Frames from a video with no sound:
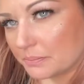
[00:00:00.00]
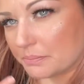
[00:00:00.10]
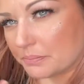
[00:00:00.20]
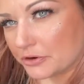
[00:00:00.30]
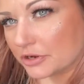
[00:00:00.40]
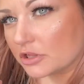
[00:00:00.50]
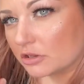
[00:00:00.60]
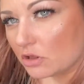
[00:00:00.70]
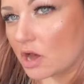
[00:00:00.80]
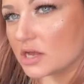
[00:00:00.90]
put
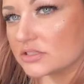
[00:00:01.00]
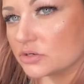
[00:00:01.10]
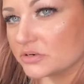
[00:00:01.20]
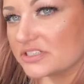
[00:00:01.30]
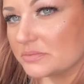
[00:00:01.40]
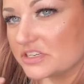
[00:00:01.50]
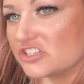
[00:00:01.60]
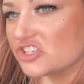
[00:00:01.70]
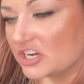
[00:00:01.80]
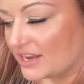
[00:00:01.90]
gloss or something
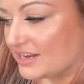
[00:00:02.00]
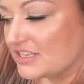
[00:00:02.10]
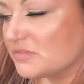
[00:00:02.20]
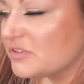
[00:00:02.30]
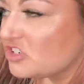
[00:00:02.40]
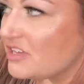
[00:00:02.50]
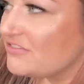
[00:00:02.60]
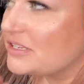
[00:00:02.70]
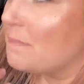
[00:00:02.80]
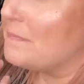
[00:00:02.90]
shiny, especially if
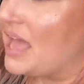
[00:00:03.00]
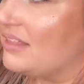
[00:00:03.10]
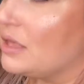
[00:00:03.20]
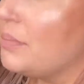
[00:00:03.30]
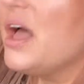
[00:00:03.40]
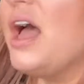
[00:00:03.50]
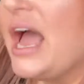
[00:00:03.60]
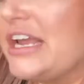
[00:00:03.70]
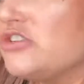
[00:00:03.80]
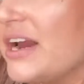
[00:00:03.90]
it's a matte lip. I try to